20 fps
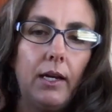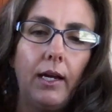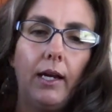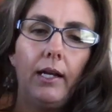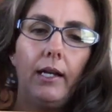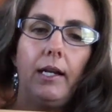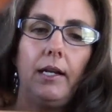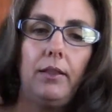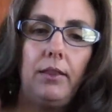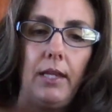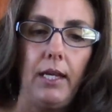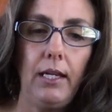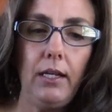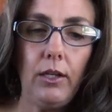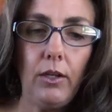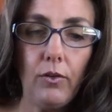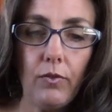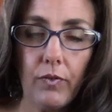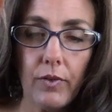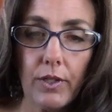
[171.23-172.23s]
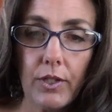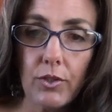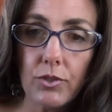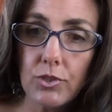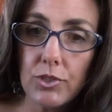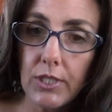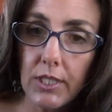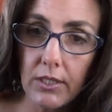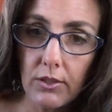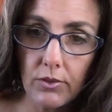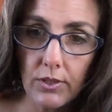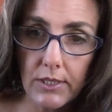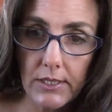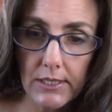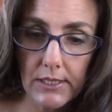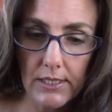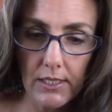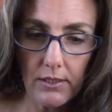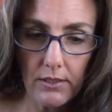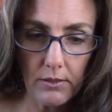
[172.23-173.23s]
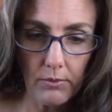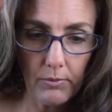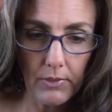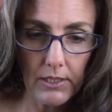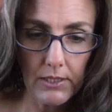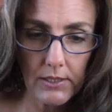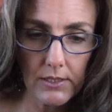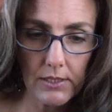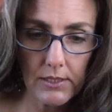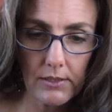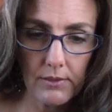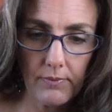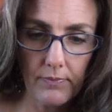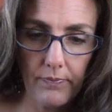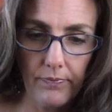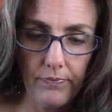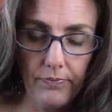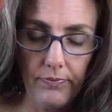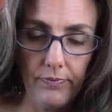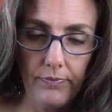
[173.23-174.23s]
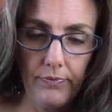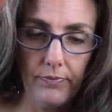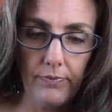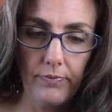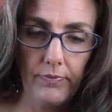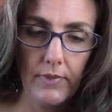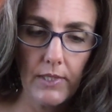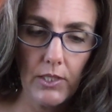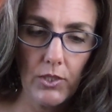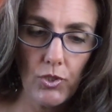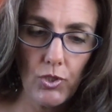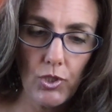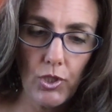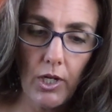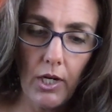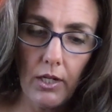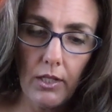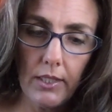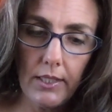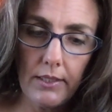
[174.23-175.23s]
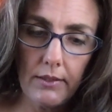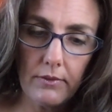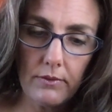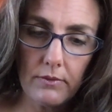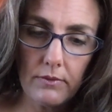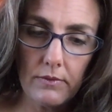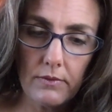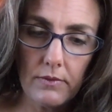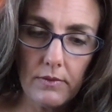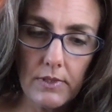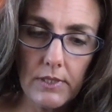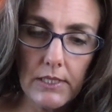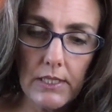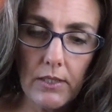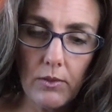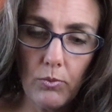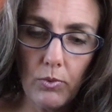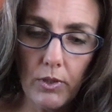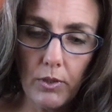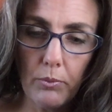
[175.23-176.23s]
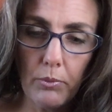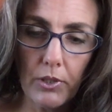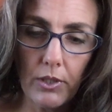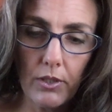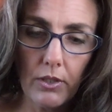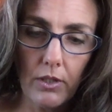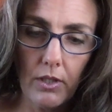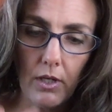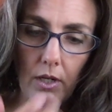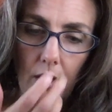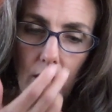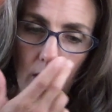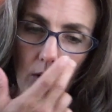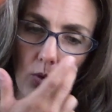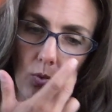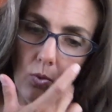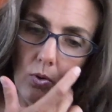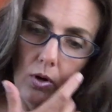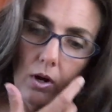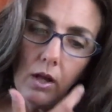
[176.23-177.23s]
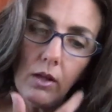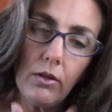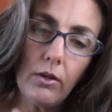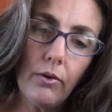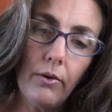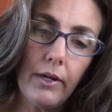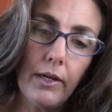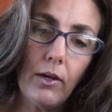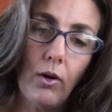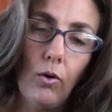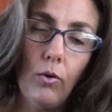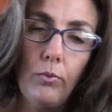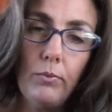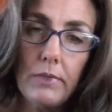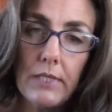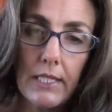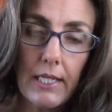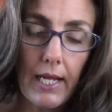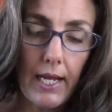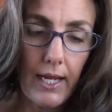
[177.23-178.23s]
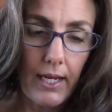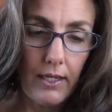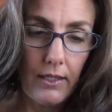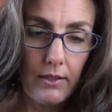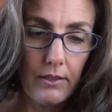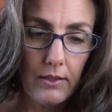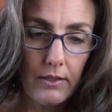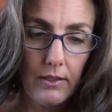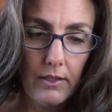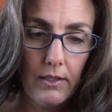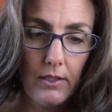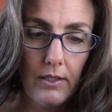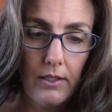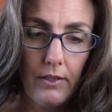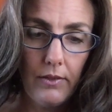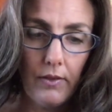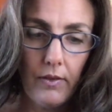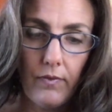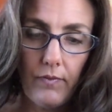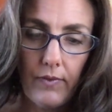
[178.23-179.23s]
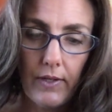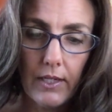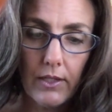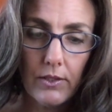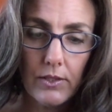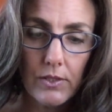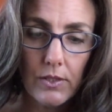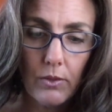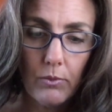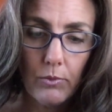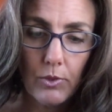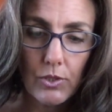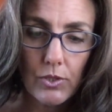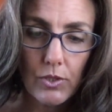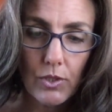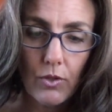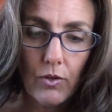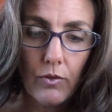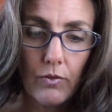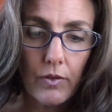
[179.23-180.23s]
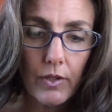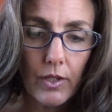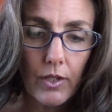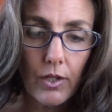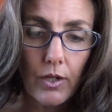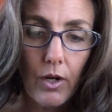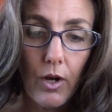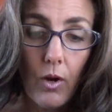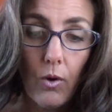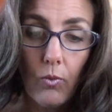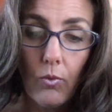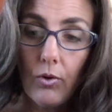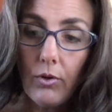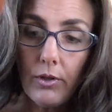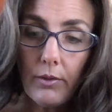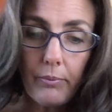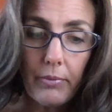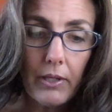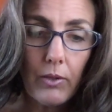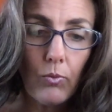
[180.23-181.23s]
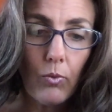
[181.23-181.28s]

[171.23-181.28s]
and I thank you for your generous sentiments. Charlotte, said Wilbur, we're all going home today. The fair is almost over. Won't it be